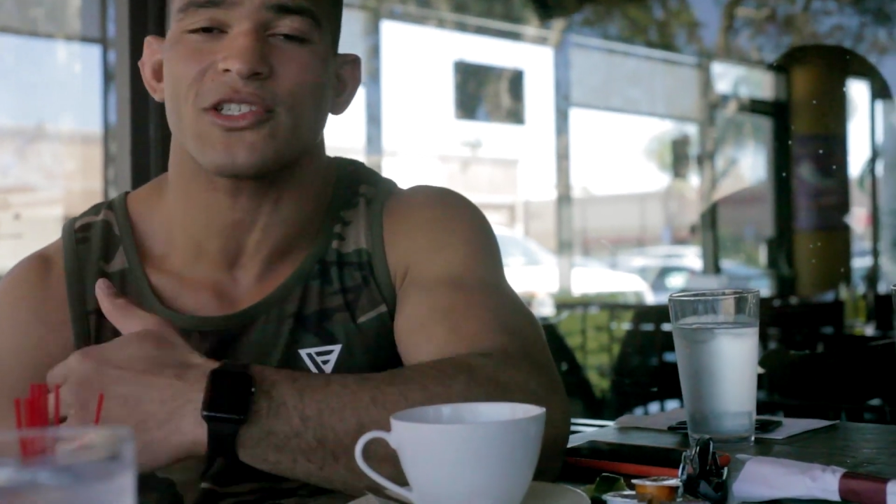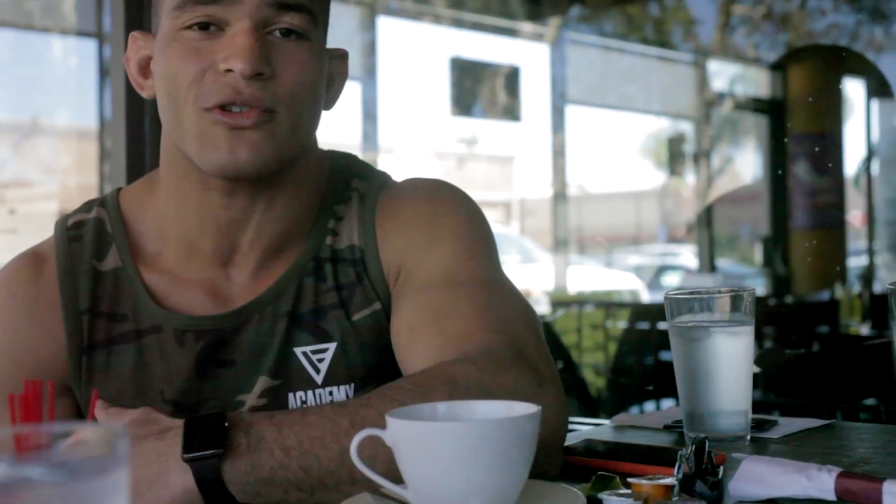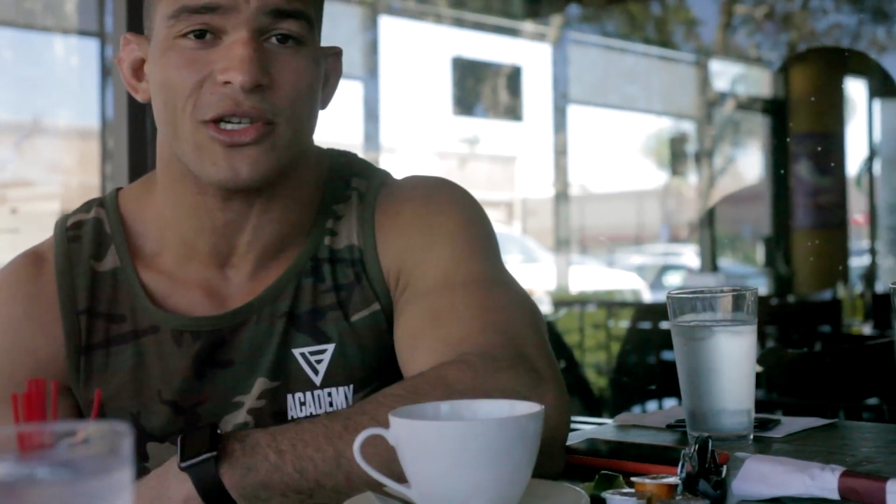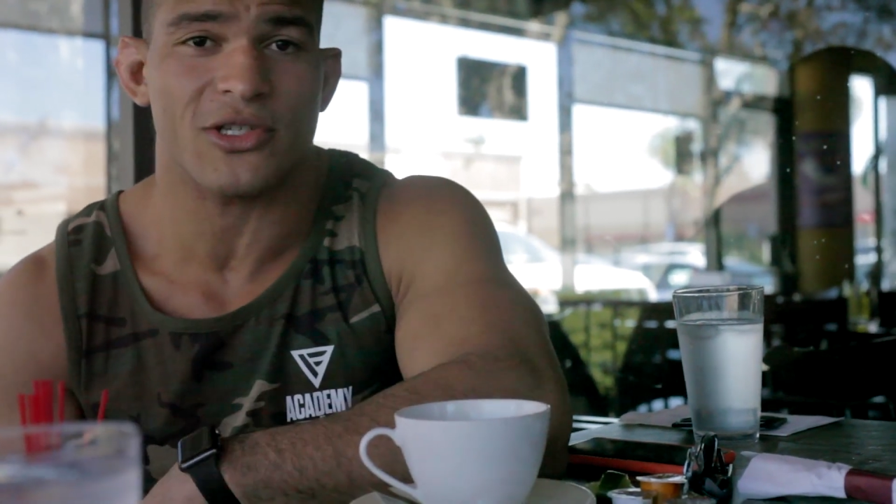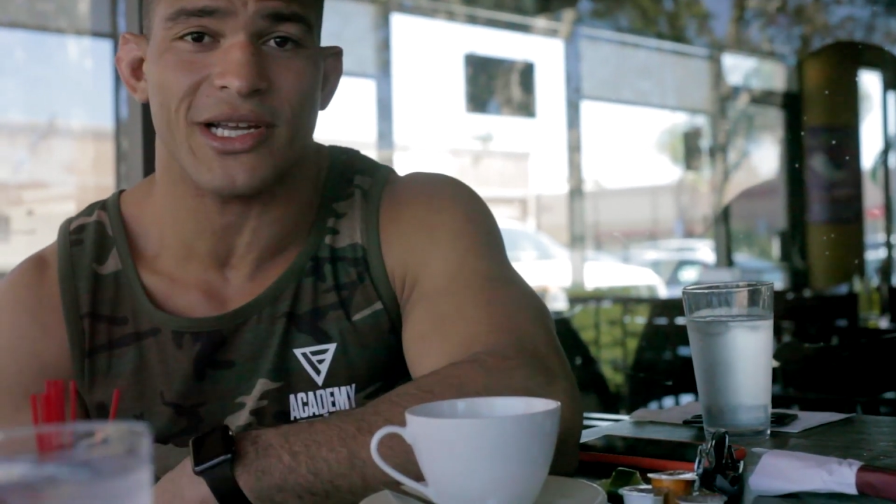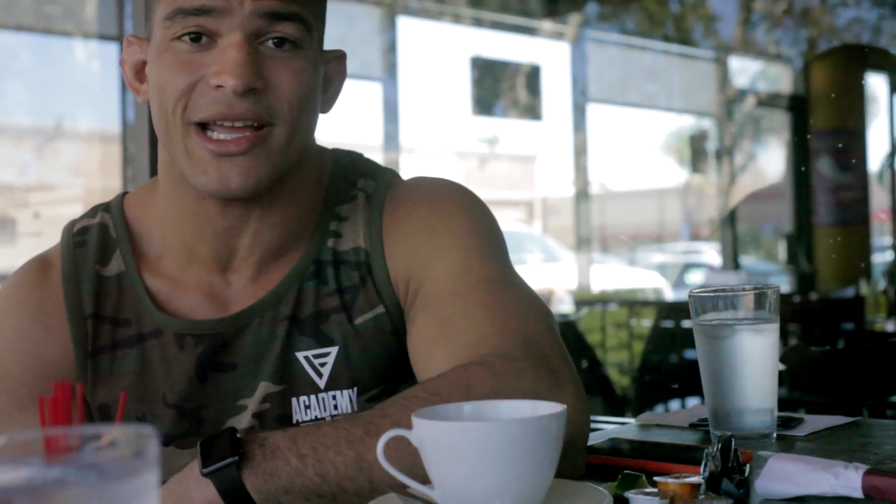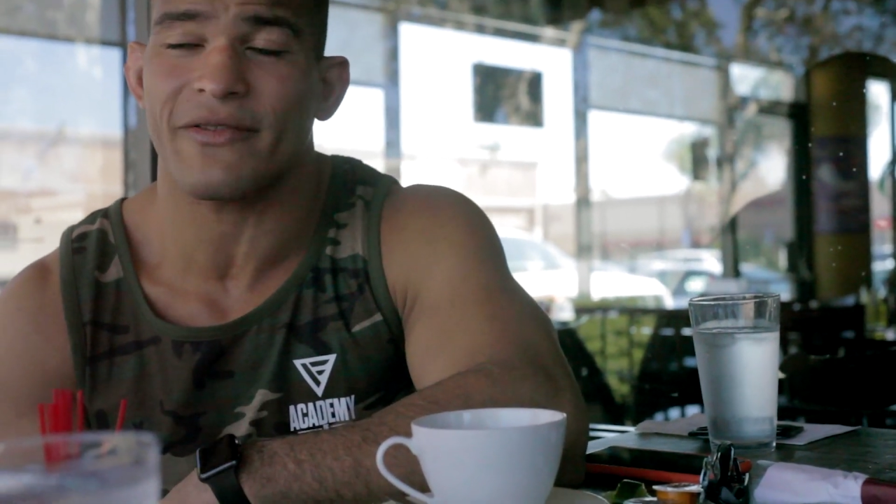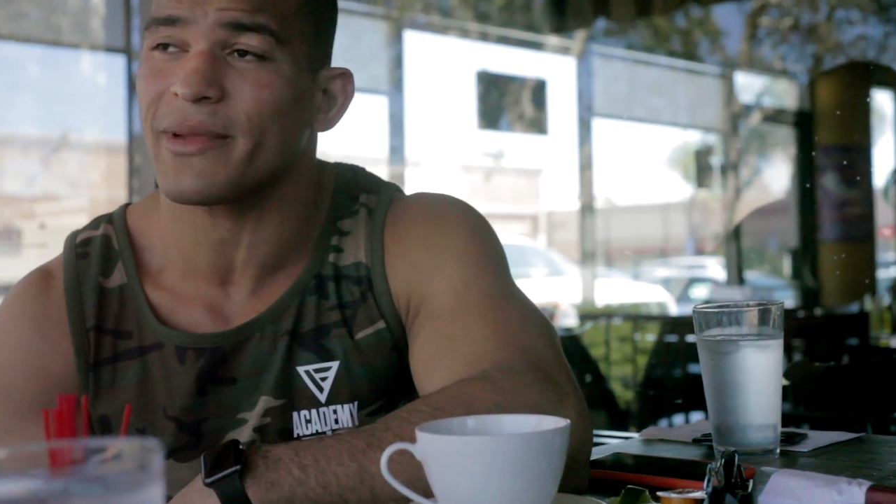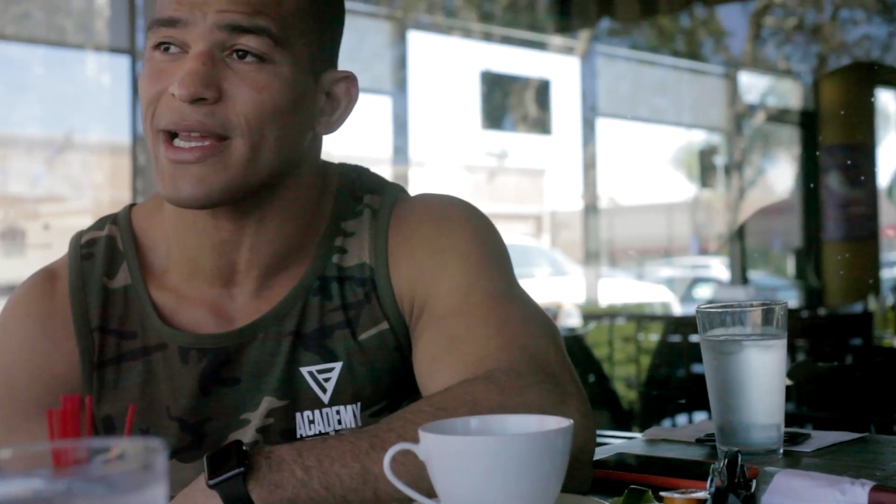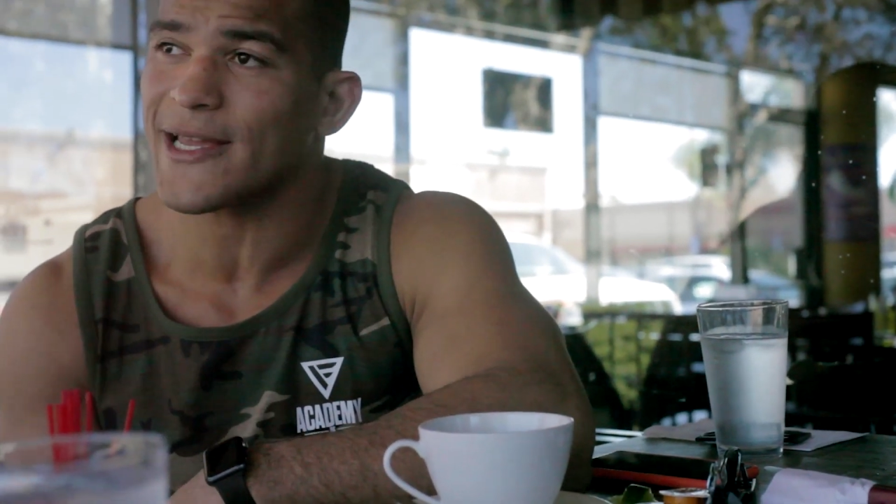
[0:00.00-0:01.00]
instructor
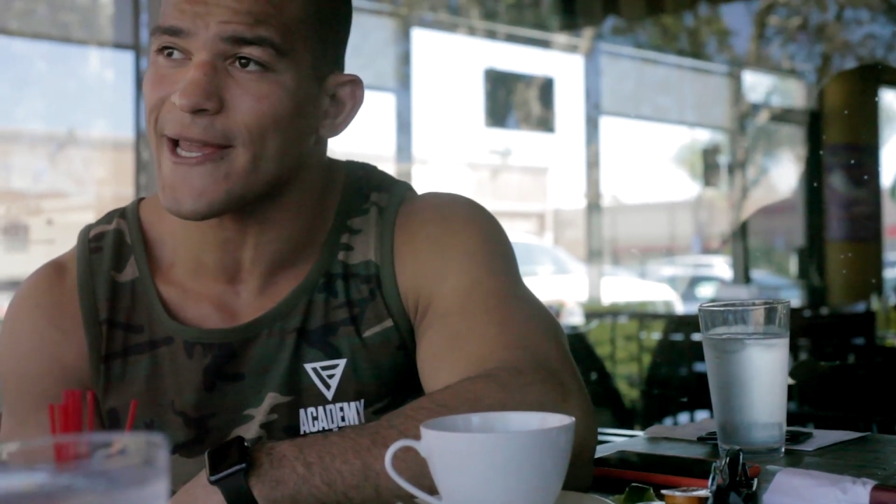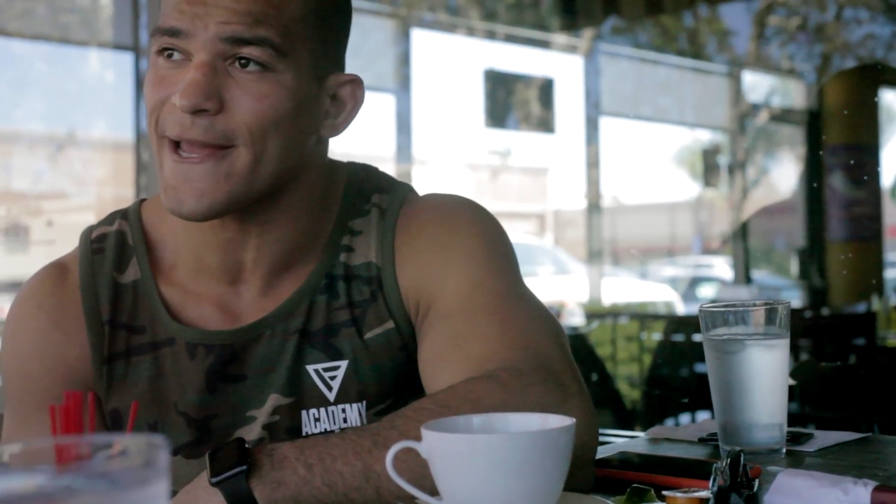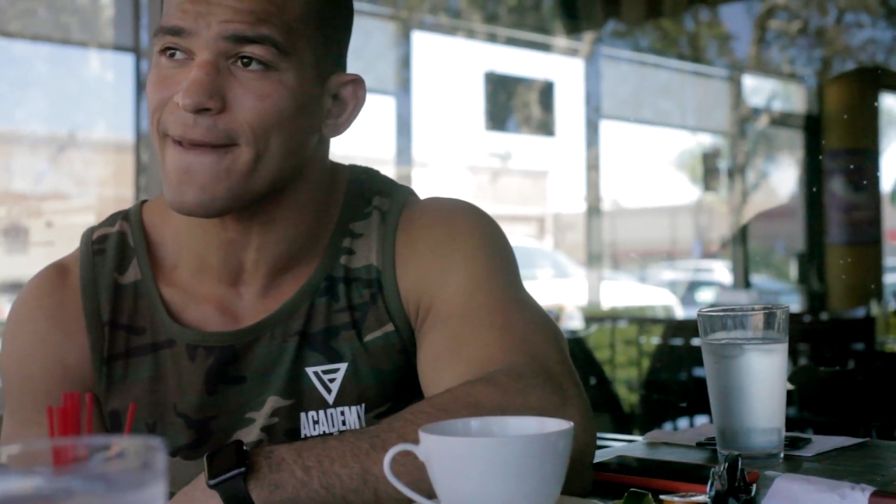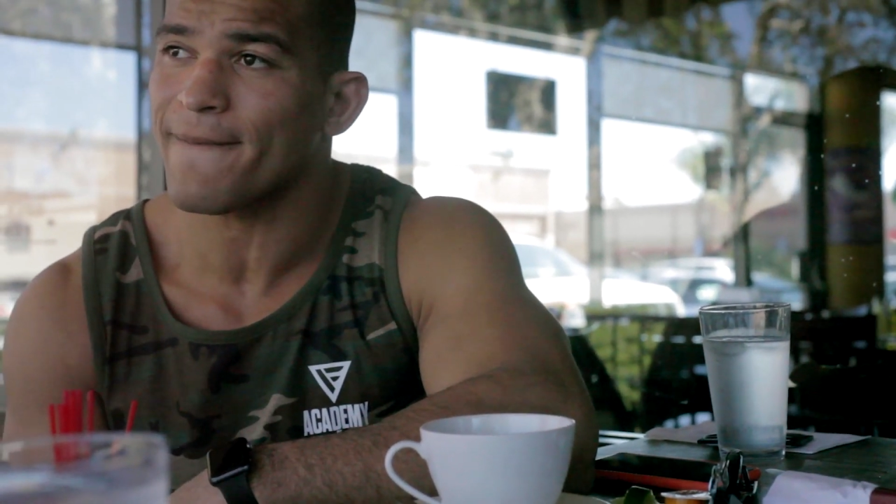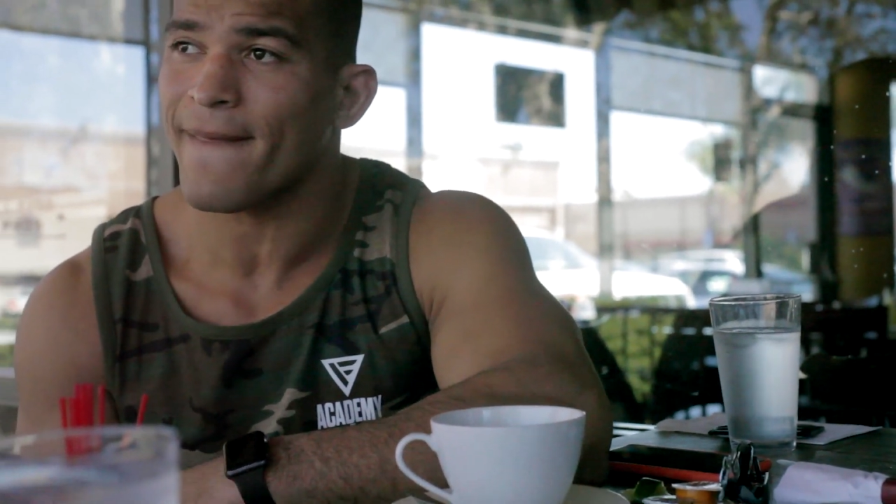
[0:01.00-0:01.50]
gave me a gi